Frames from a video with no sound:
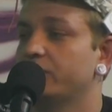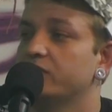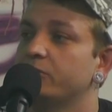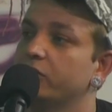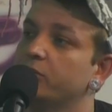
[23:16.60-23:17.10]
of
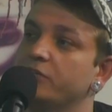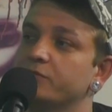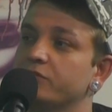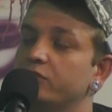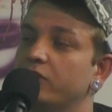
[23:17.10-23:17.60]
these bigger
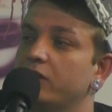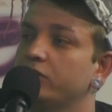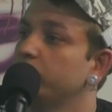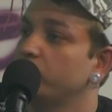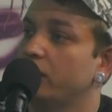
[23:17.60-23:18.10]
placements you've
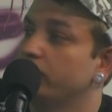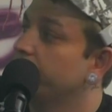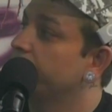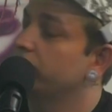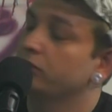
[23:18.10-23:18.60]
had, do you have
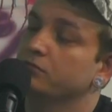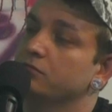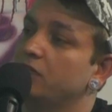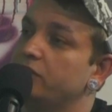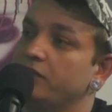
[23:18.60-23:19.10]
like
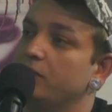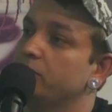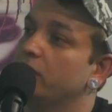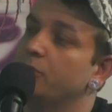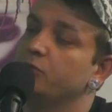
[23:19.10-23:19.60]
a
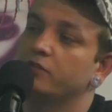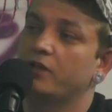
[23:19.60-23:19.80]
team to help you with